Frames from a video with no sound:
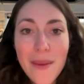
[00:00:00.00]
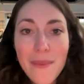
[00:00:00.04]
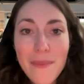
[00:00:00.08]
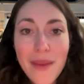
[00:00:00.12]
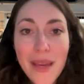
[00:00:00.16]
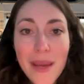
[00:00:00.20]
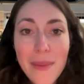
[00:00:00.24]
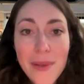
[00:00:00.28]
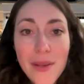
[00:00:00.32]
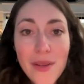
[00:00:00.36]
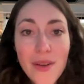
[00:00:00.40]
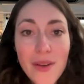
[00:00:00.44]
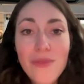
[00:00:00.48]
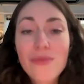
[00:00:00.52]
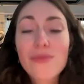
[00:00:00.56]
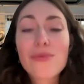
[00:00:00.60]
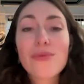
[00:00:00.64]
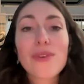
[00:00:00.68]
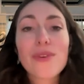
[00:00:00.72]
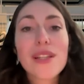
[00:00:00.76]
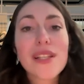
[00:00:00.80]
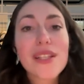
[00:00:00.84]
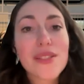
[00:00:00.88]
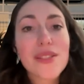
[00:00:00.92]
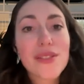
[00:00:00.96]
Maybe you have
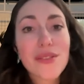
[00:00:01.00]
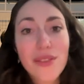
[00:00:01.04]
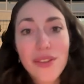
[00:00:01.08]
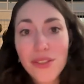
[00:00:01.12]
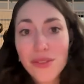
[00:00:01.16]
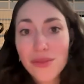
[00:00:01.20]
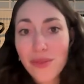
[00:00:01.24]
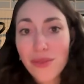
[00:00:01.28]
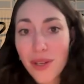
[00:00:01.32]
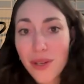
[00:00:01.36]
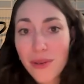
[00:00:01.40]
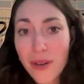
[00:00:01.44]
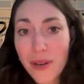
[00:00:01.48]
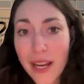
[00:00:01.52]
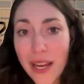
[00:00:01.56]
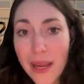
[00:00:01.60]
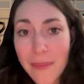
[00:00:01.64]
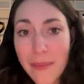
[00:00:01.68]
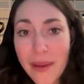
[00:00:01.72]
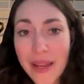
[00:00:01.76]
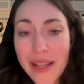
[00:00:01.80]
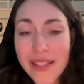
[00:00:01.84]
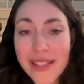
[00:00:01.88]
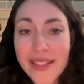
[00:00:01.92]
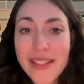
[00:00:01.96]
really certain
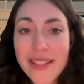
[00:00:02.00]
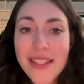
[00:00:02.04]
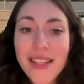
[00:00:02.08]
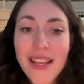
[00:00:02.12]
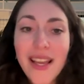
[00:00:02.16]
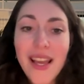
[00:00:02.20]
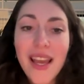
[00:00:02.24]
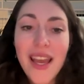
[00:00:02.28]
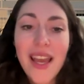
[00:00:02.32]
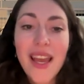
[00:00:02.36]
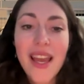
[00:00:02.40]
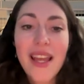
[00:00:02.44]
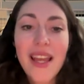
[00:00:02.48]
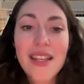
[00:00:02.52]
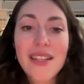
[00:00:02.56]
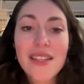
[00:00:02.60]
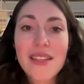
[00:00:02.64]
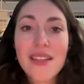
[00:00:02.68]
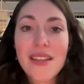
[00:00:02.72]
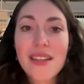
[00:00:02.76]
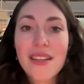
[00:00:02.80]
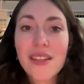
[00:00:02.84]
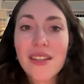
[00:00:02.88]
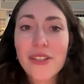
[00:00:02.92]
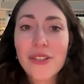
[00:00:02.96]
requirements
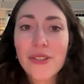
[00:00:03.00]
and